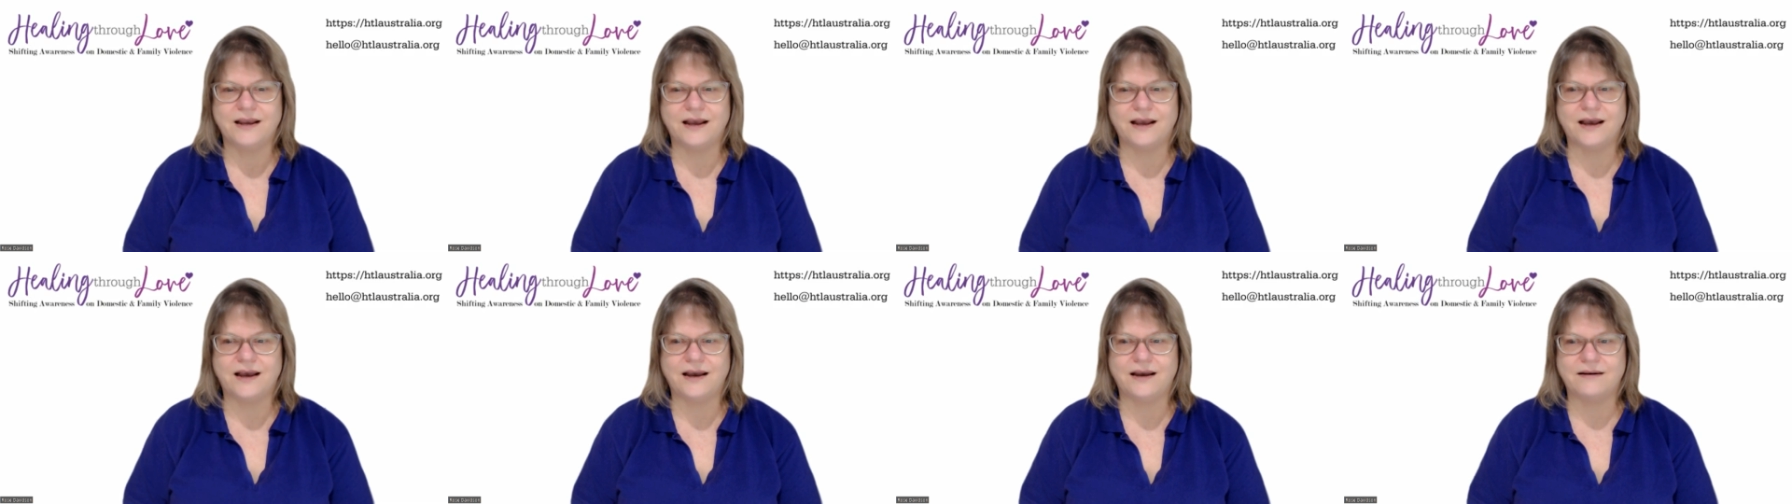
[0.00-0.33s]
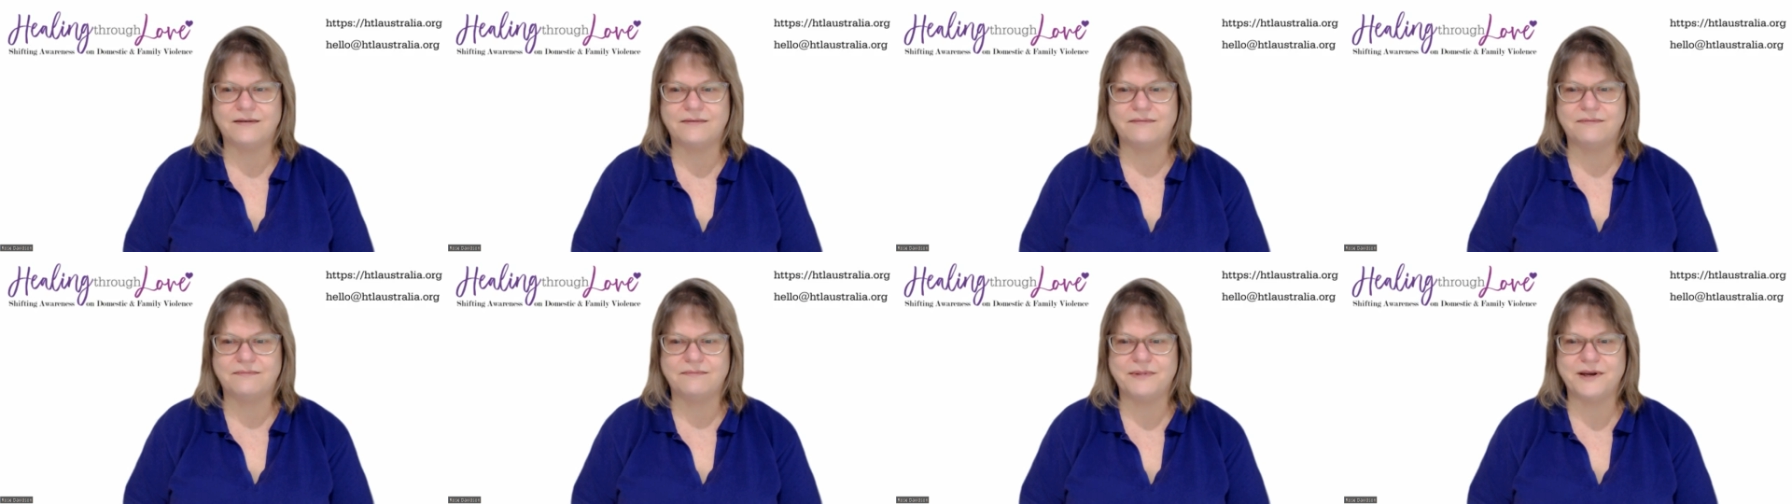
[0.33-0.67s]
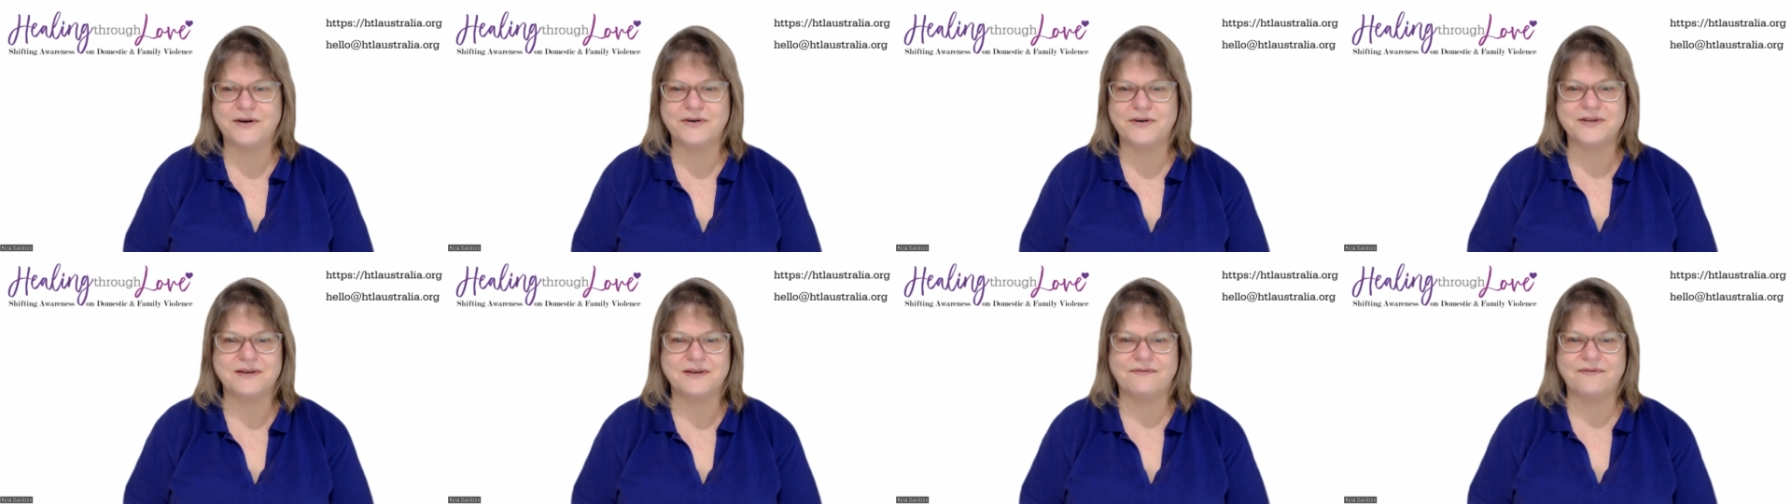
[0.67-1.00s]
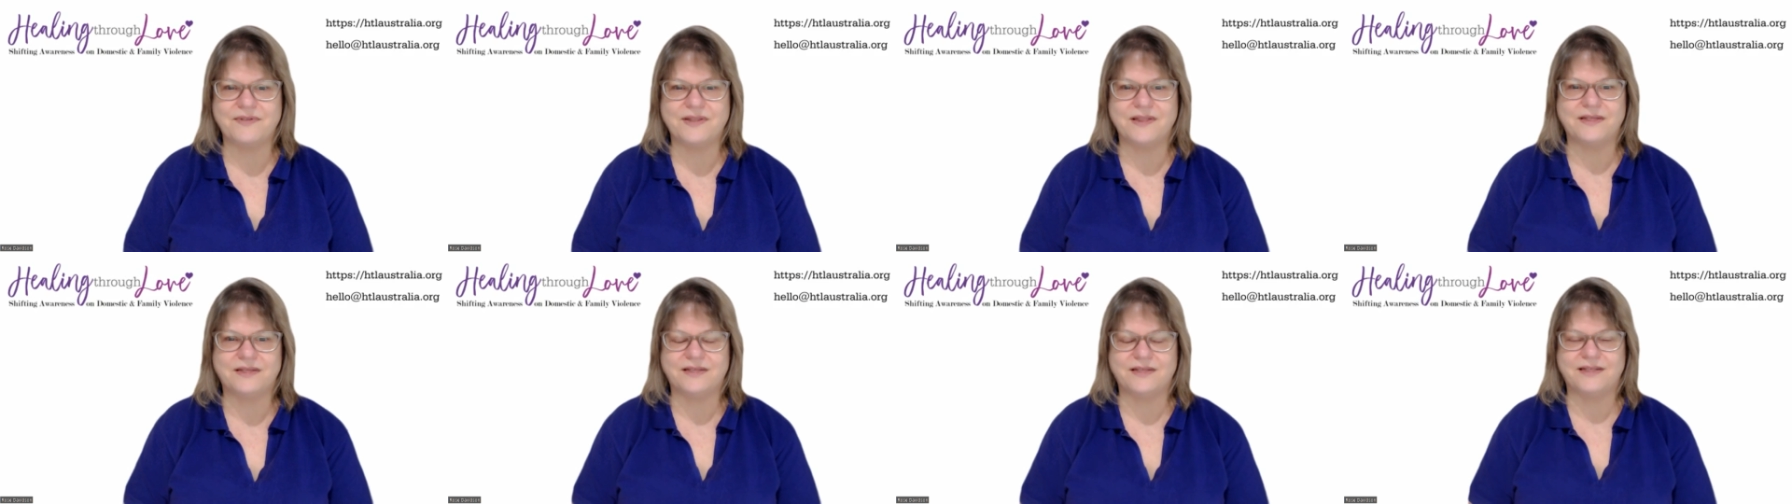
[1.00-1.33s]

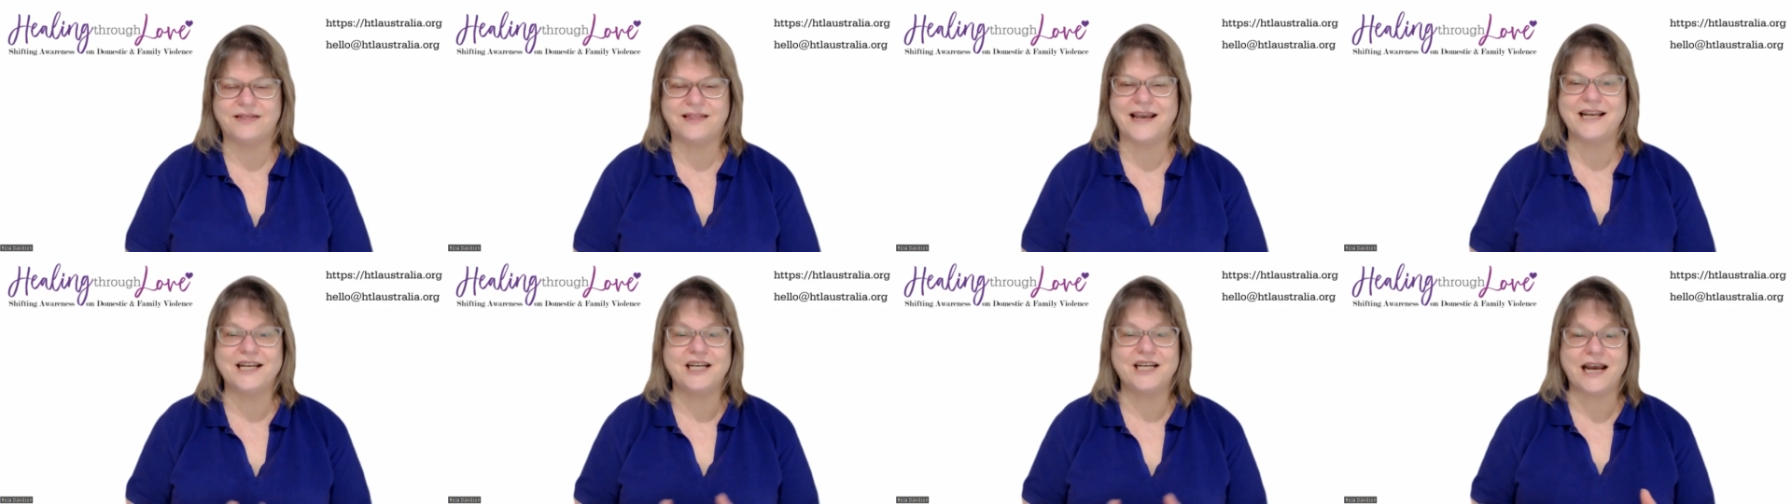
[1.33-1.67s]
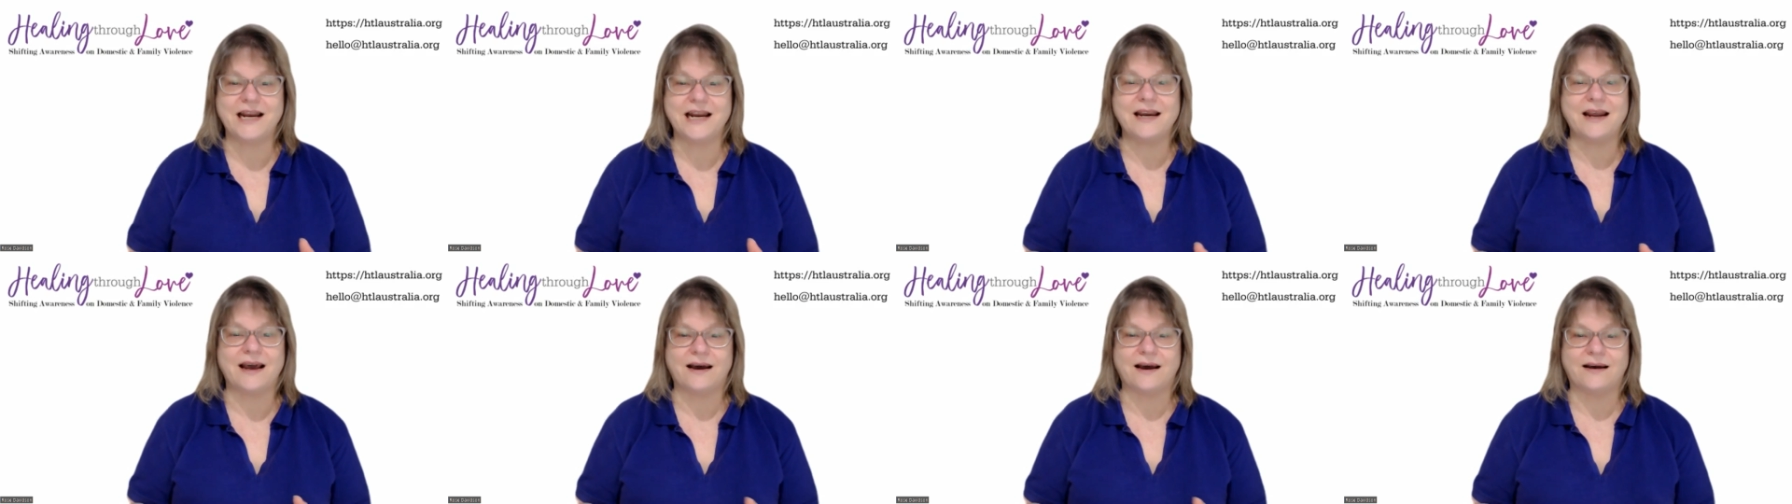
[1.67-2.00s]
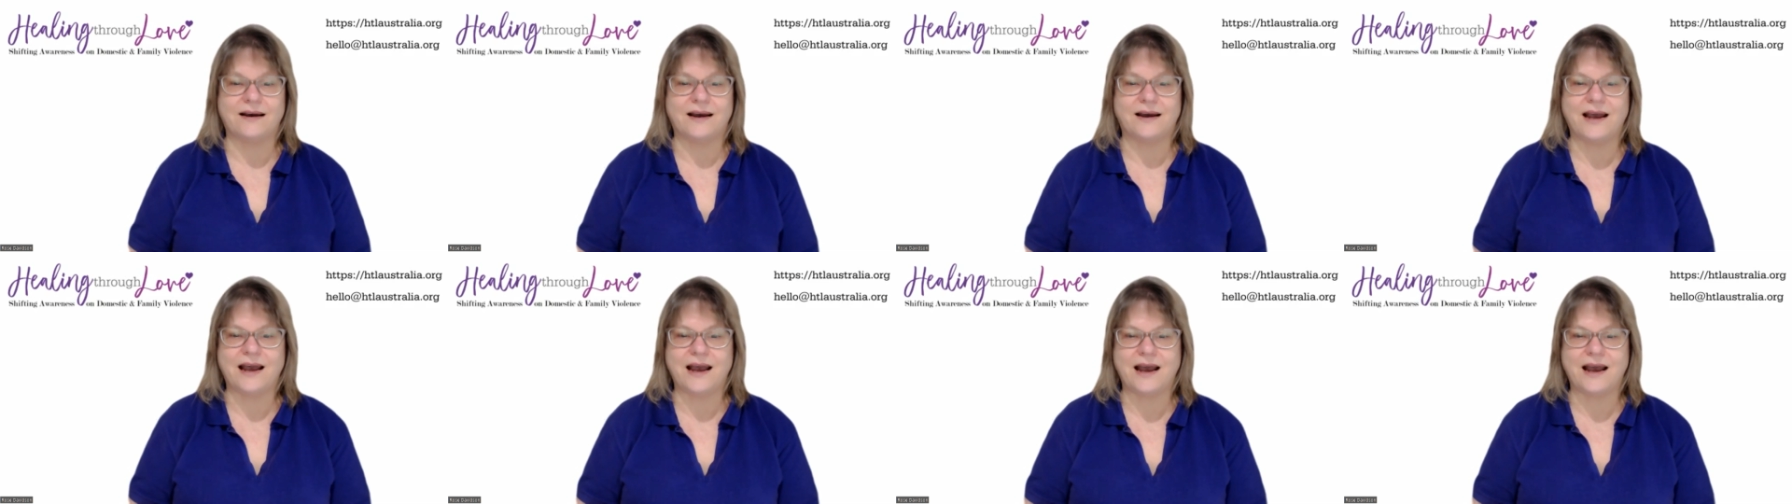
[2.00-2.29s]
their gender.